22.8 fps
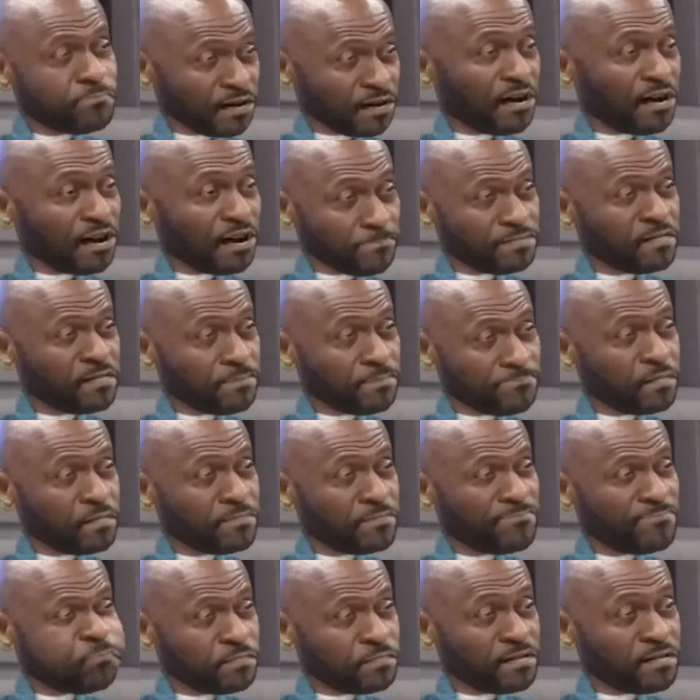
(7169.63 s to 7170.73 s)
I'll be your
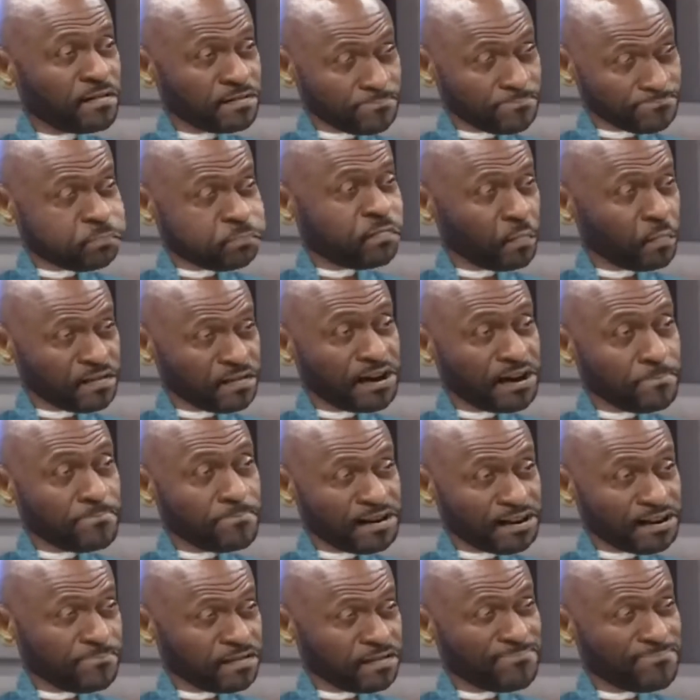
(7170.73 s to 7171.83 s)
boyfriend, but you gotta pay
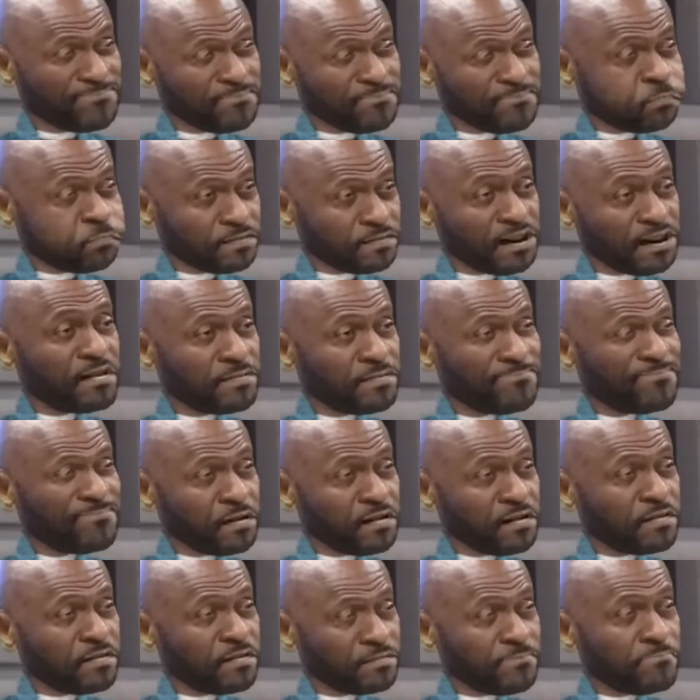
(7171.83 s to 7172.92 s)
me in Fulton County funds
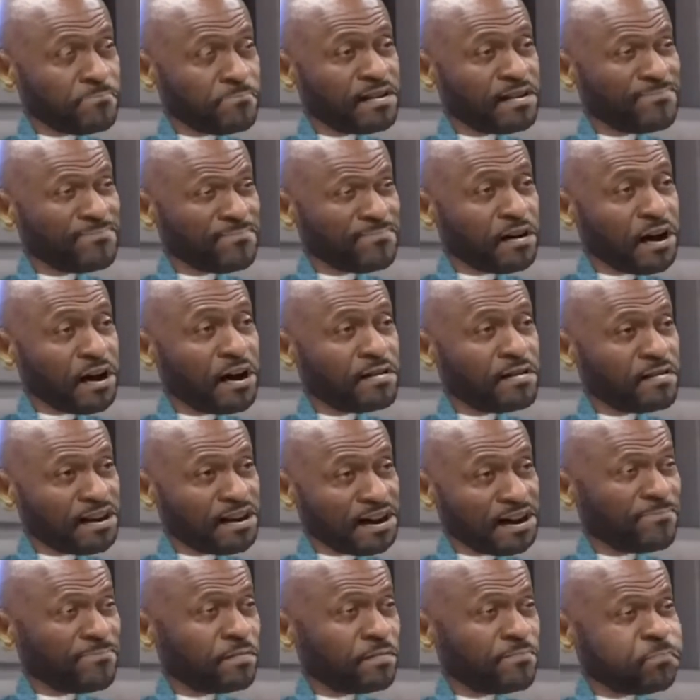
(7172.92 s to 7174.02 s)
to pay for our
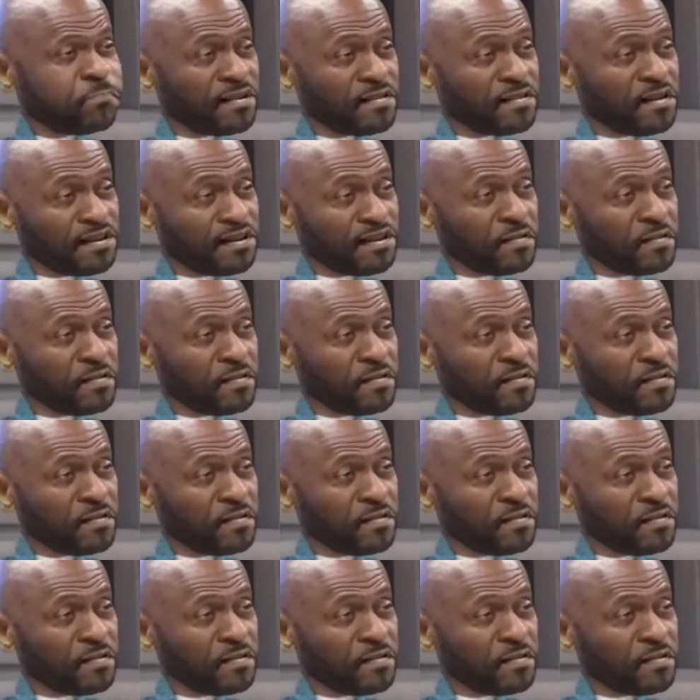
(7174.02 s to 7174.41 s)
lavish vacation.